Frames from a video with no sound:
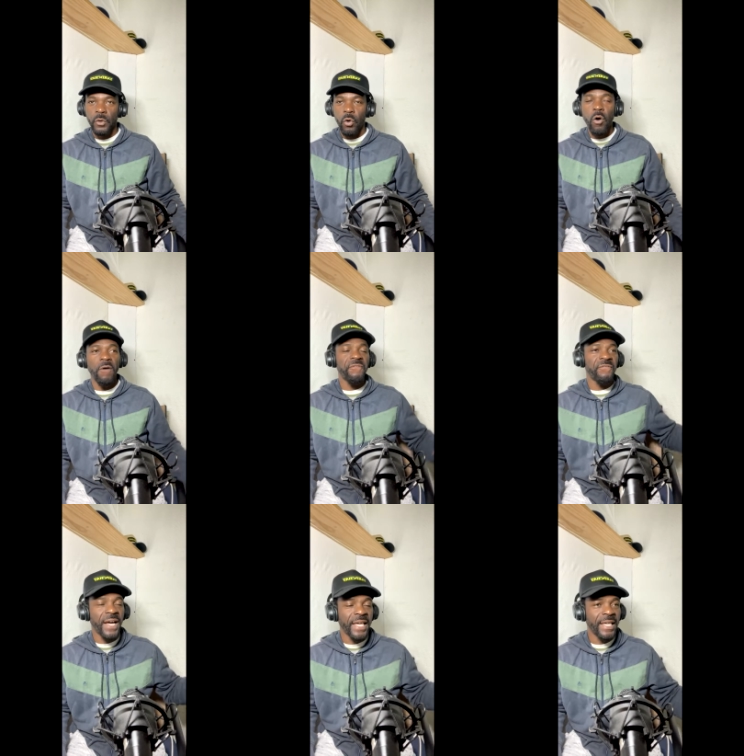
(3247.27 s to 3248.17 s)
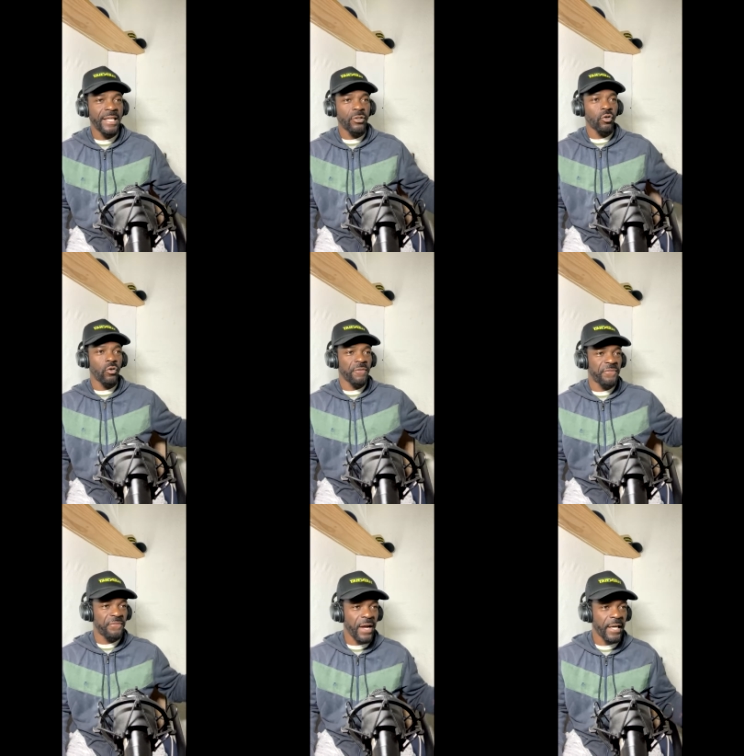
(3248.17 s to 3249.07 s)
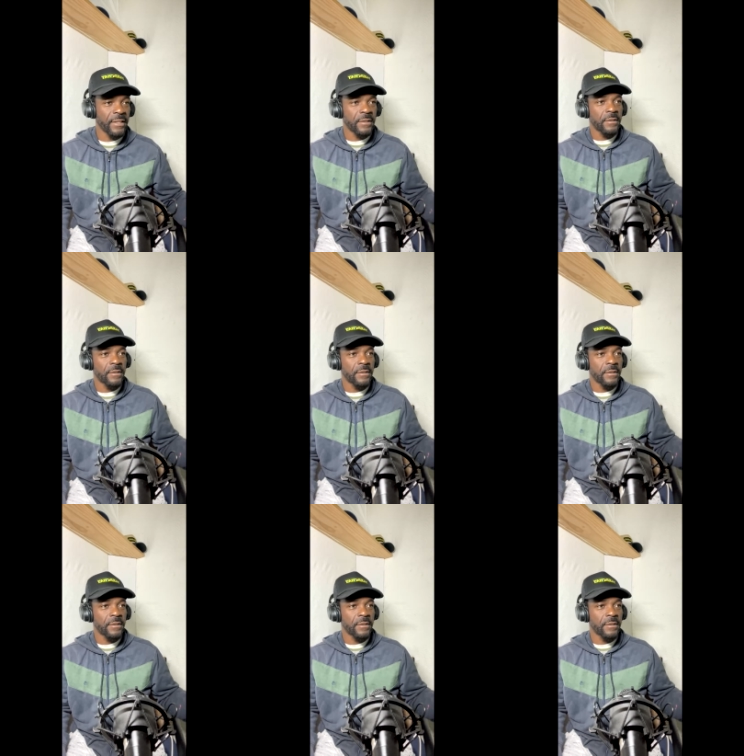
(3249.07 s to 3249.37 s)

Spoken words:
or fighting the good fight